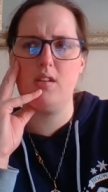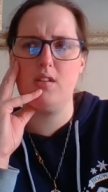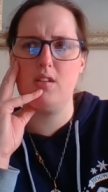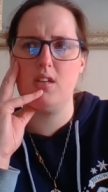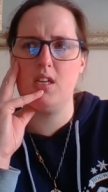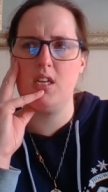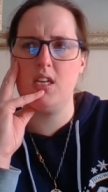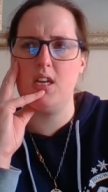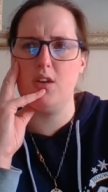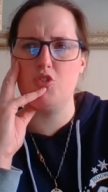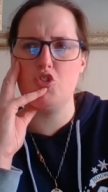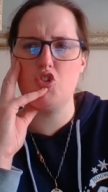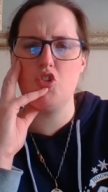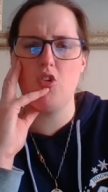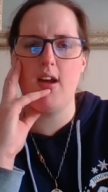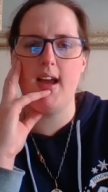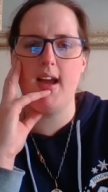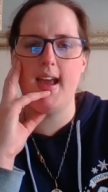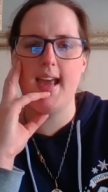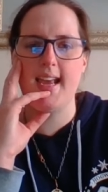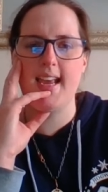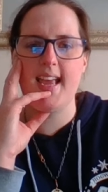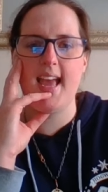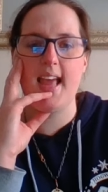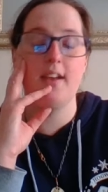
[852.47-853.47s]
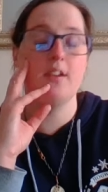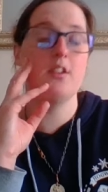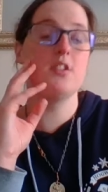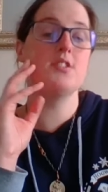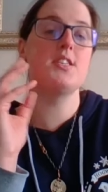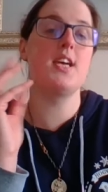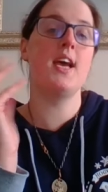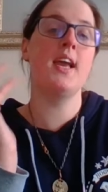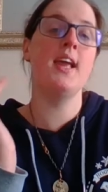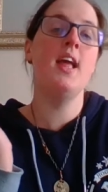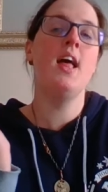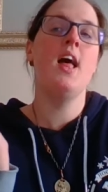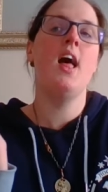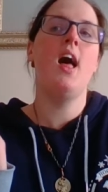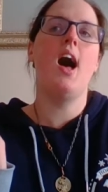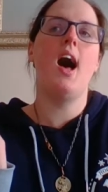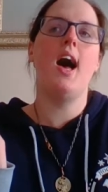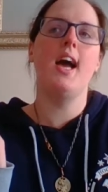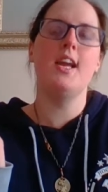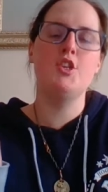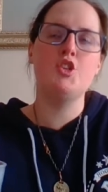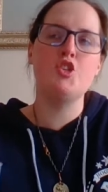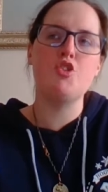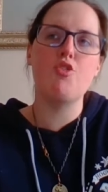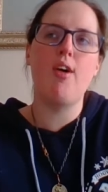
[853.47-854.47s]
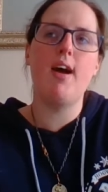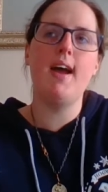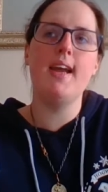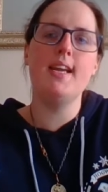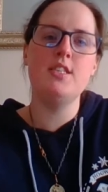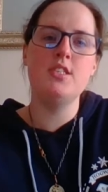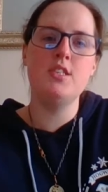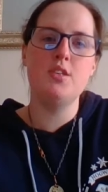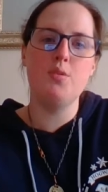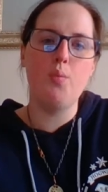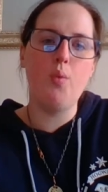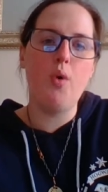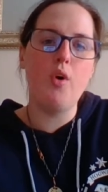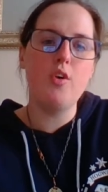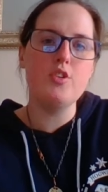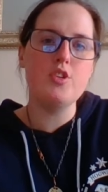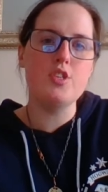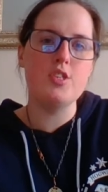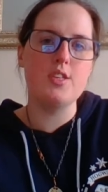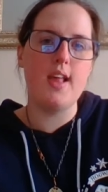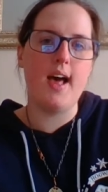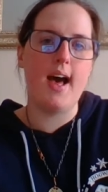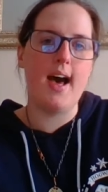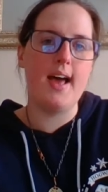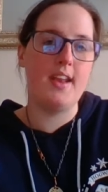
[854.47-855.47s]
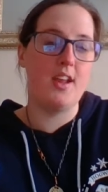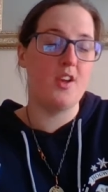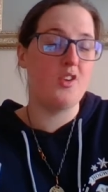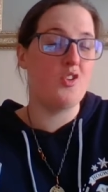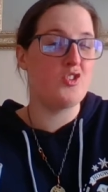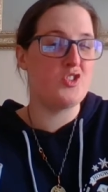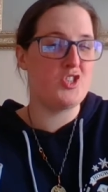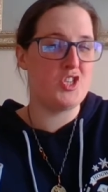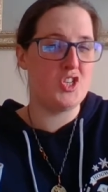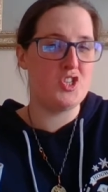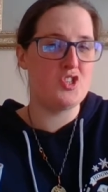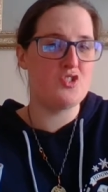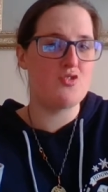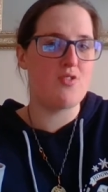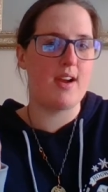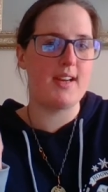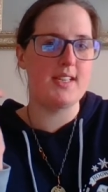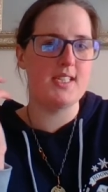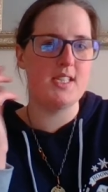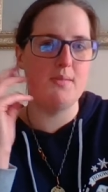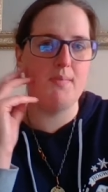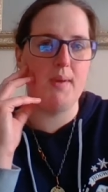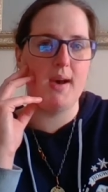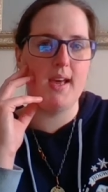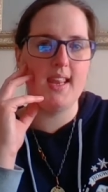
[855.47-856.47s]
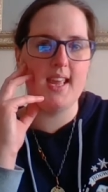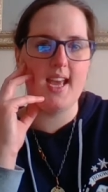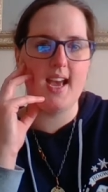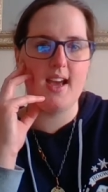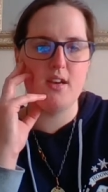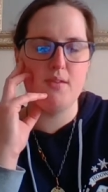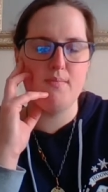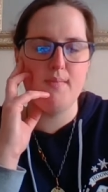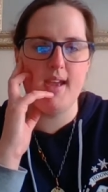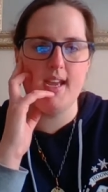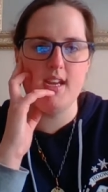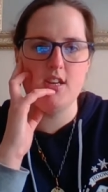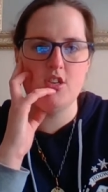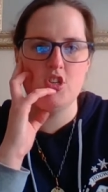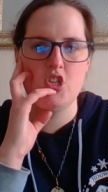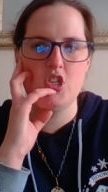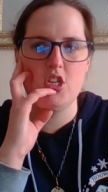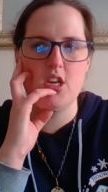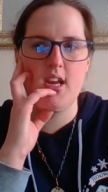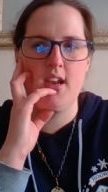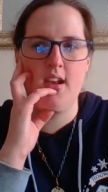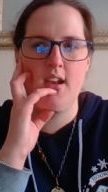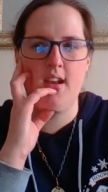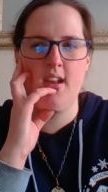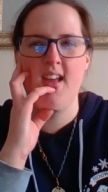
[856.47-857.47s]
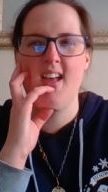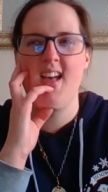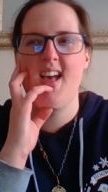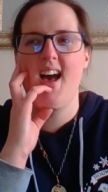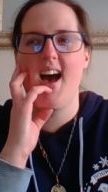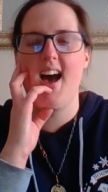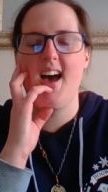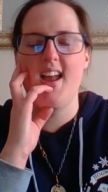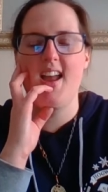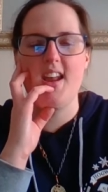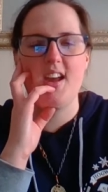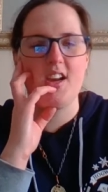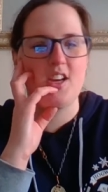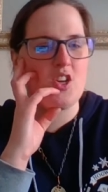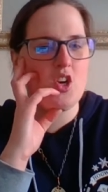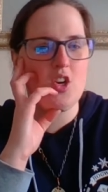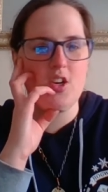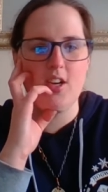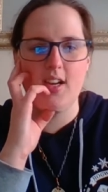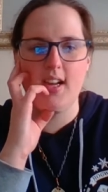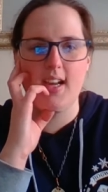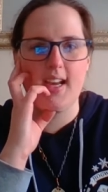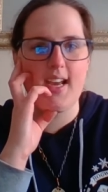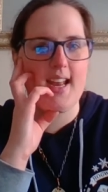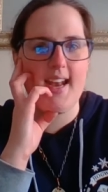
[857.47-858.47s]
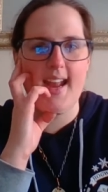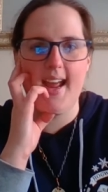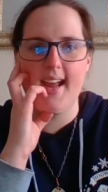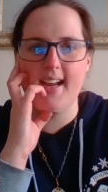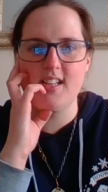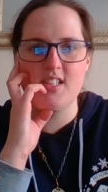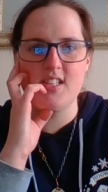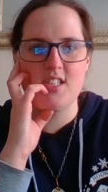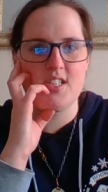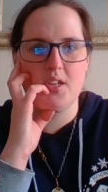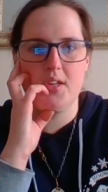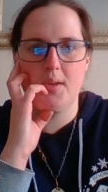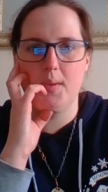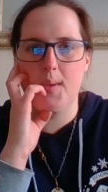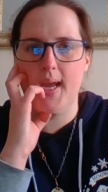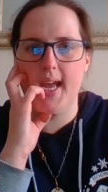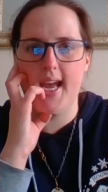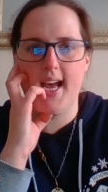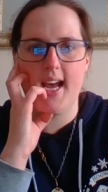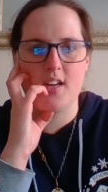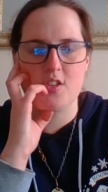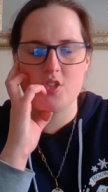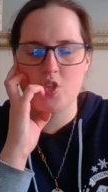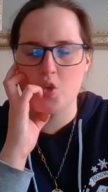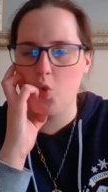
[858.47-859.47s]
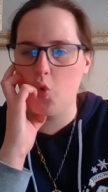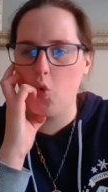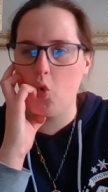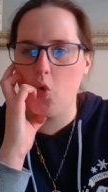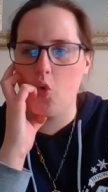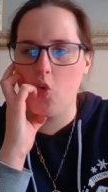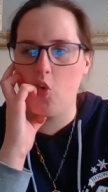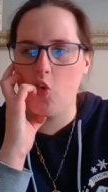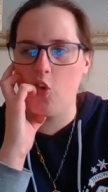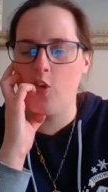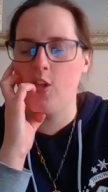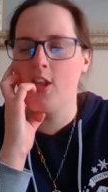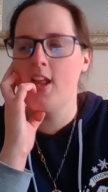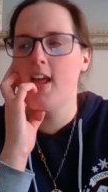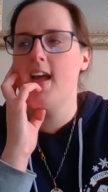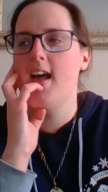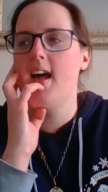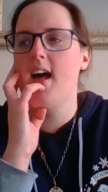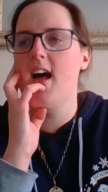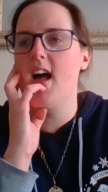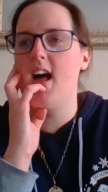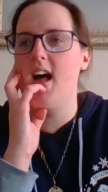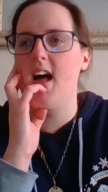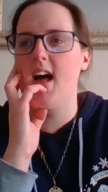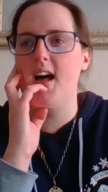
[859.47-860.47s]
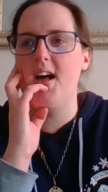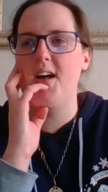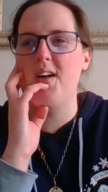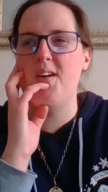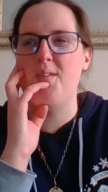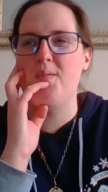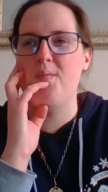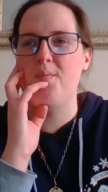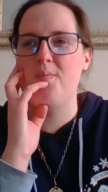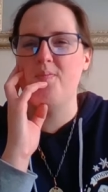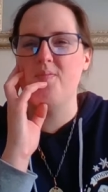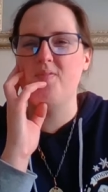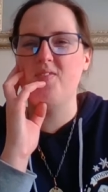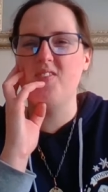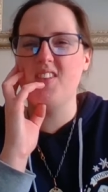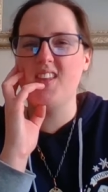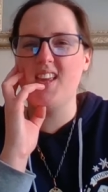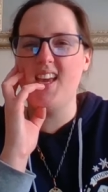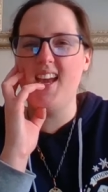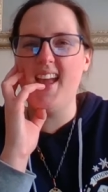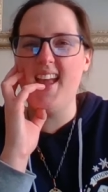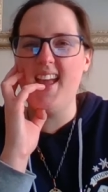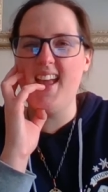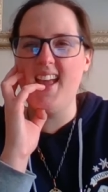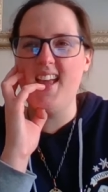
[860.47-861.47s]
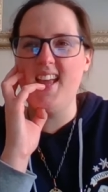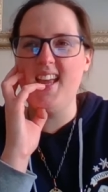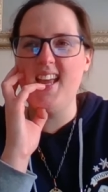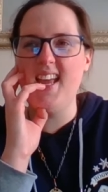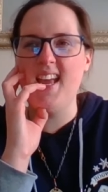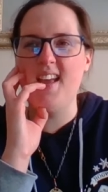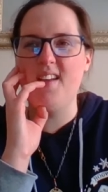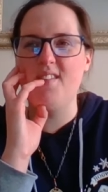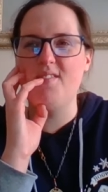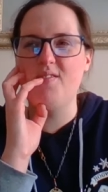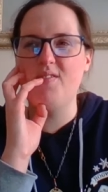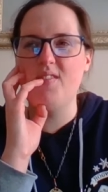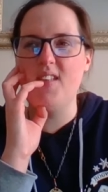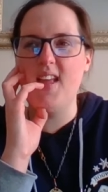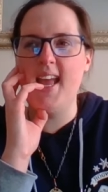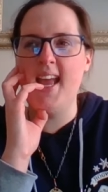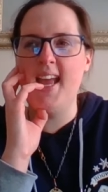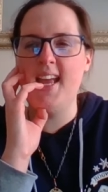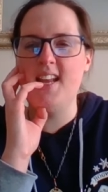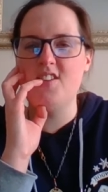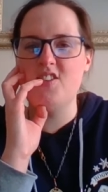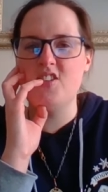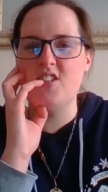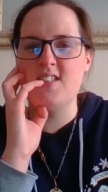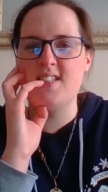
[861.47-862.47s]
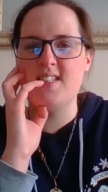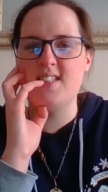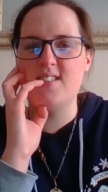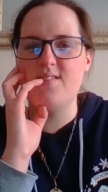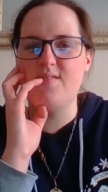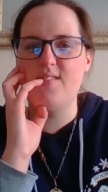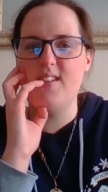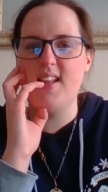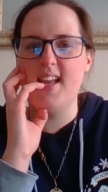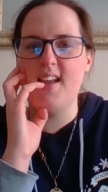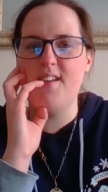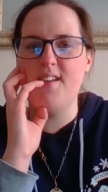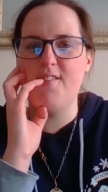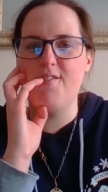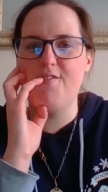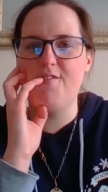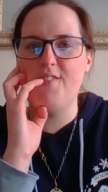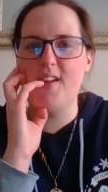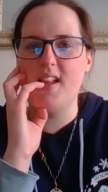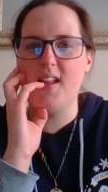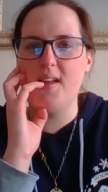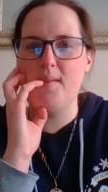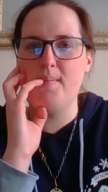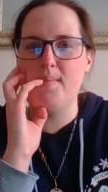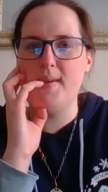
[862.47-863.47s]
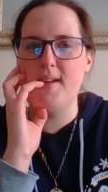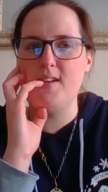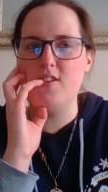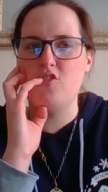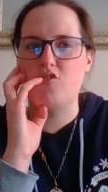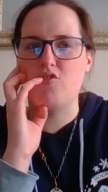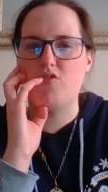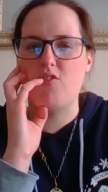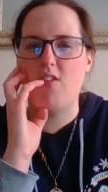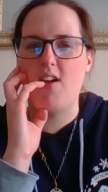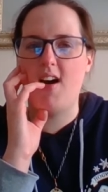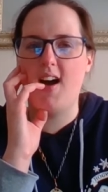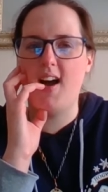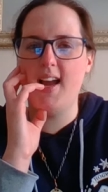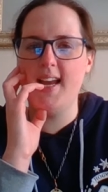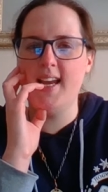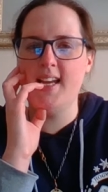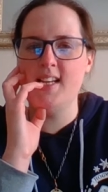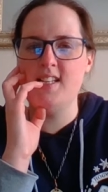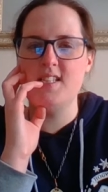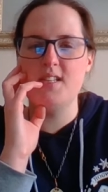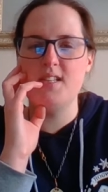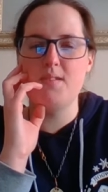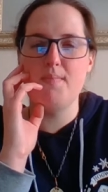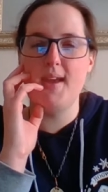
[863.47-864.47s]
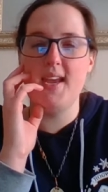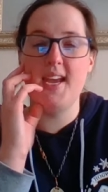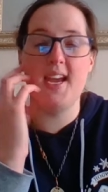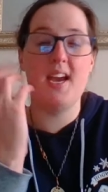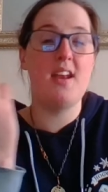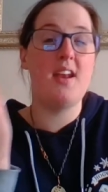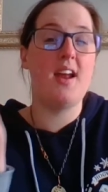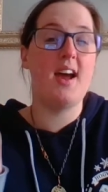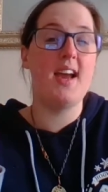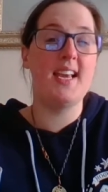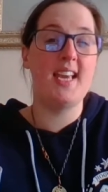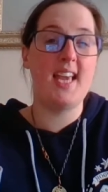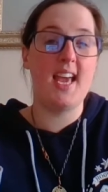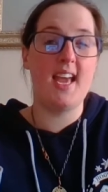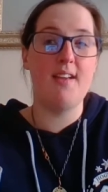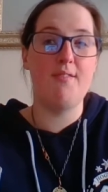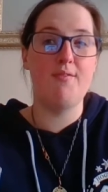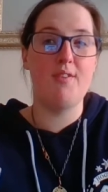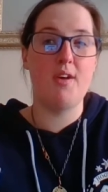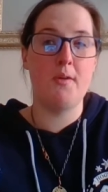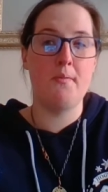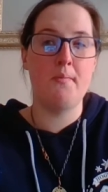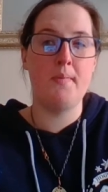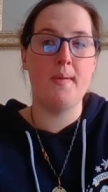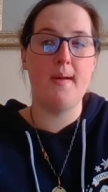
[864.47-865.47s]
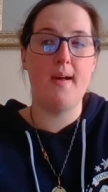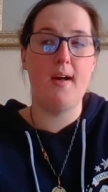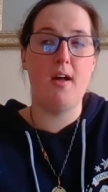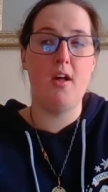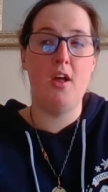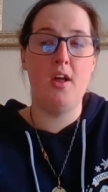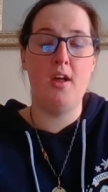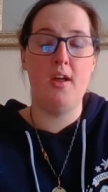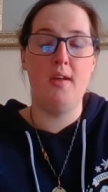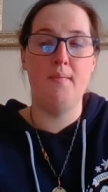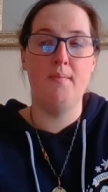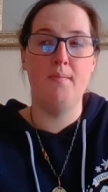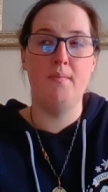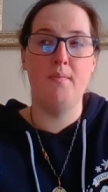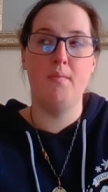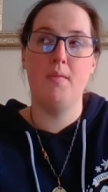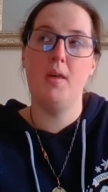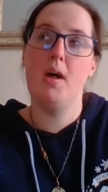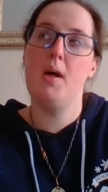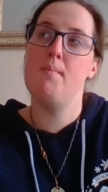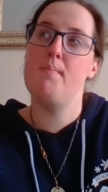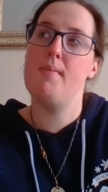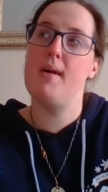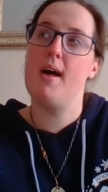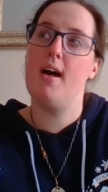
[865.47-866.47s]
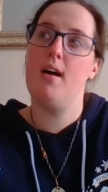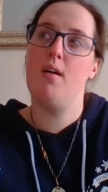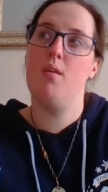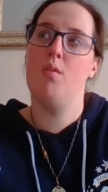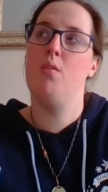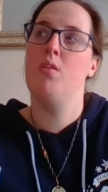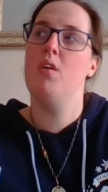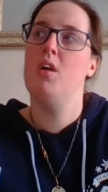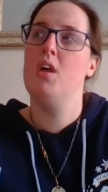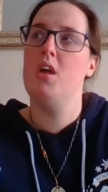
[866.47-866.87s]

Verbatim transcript: you know, try again. Because I, I tried to watch that and I got distracted by the animation and I couldn't connect to it at all. Um, it, it, it just it felt a bit dry to me and I gave up um, about